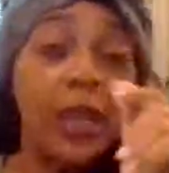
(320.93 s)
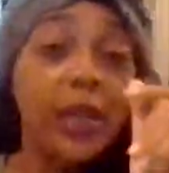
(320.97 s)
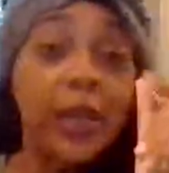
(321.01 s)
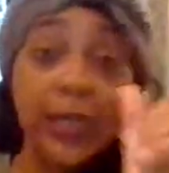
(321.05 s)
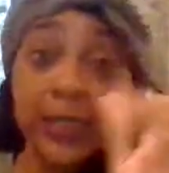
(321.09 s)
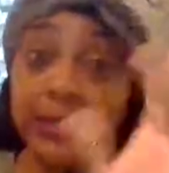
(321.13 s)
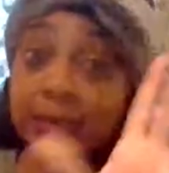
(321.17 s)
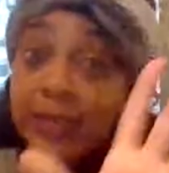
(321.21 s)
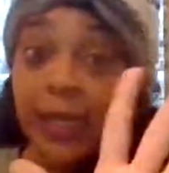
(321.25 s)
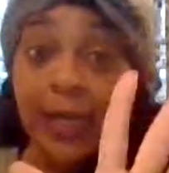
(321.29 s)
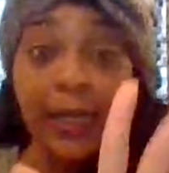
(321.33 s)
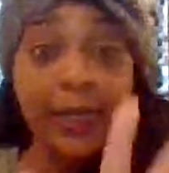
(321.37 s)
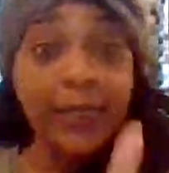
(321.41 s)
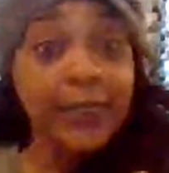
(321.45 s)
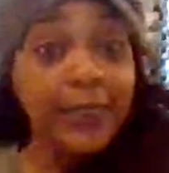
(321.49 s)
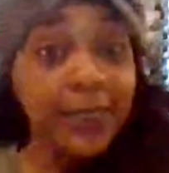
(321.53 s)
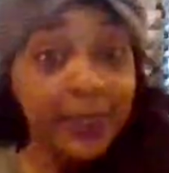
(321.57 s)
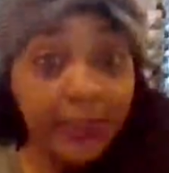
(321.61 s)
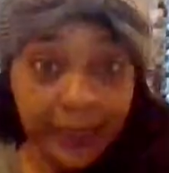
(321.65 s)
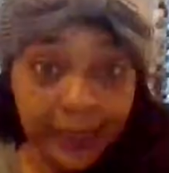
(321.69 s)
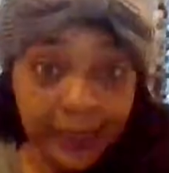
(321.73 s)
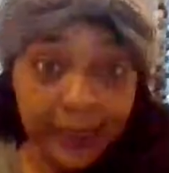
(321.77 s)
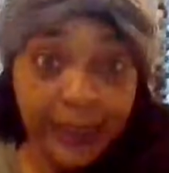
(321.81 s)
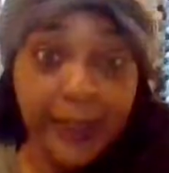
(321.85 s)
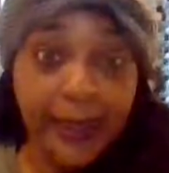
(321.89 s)
And I said, I ain't
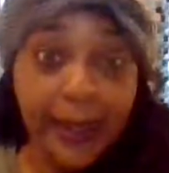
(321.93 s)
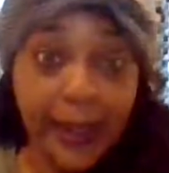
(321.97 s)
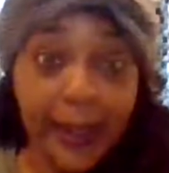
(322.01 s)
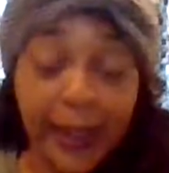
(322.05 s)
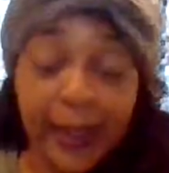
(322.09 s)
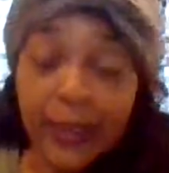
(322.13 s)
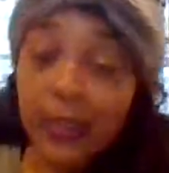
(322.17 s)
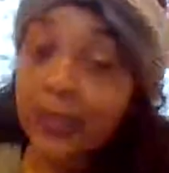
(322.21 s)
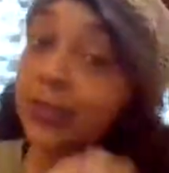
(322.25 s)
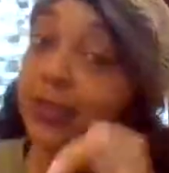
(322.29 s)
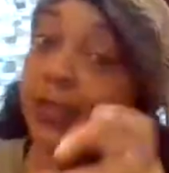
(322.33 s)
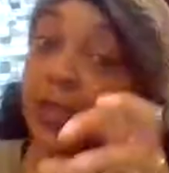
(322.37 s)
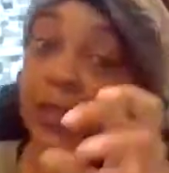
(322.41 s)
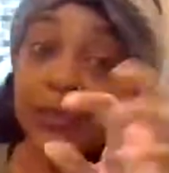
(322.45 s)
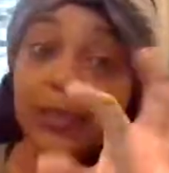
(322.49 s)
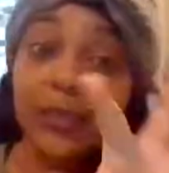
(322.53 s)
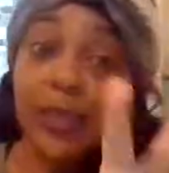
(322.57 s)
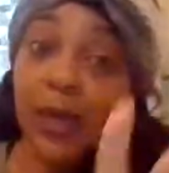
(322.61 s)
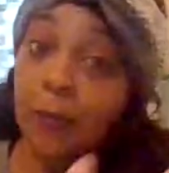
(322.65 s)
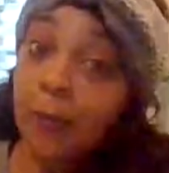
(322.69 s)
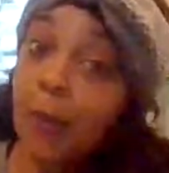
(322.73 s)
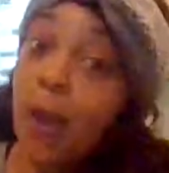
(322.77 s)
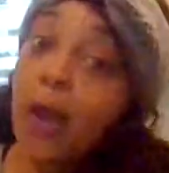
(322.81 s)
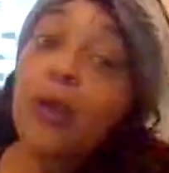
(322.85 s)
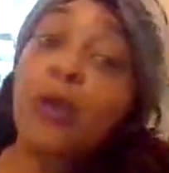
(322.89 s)
getting into that, because I
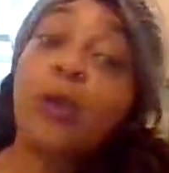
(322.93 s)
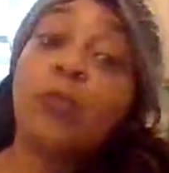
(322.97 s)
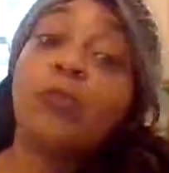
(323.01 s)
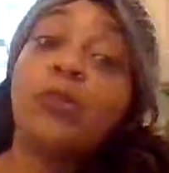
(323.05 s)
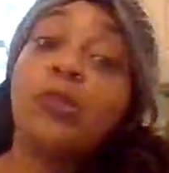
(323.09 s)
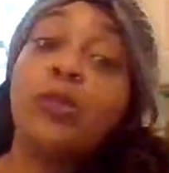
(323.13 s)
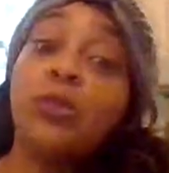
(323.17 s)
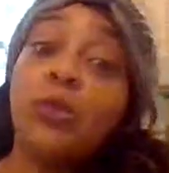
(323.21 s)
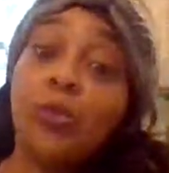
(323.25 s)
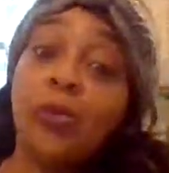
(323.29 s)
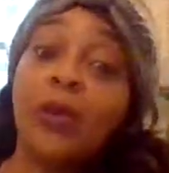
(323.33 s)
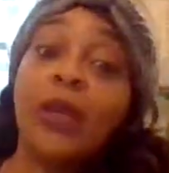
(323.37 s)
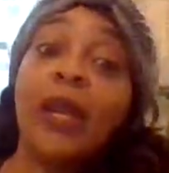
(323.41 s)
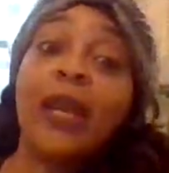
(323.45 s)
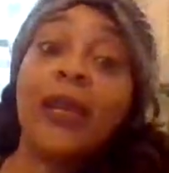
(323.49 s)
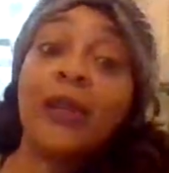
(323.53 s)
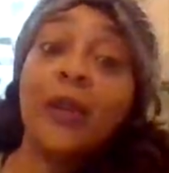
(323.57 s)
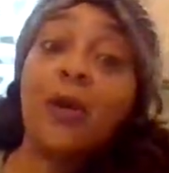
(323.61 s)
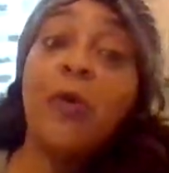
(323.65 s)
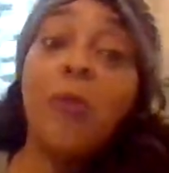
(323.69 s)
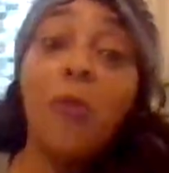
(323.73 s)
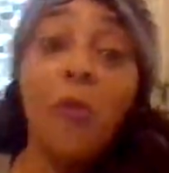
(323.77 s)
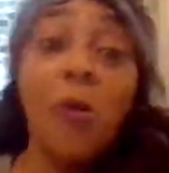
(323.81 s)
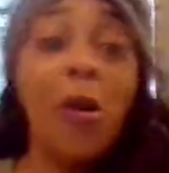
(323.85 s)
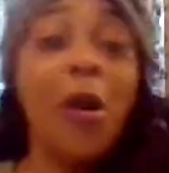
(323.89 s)
said I'm not going to be doing that
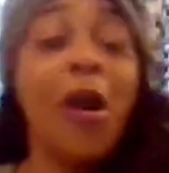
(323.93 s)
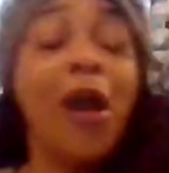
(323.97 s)
no more.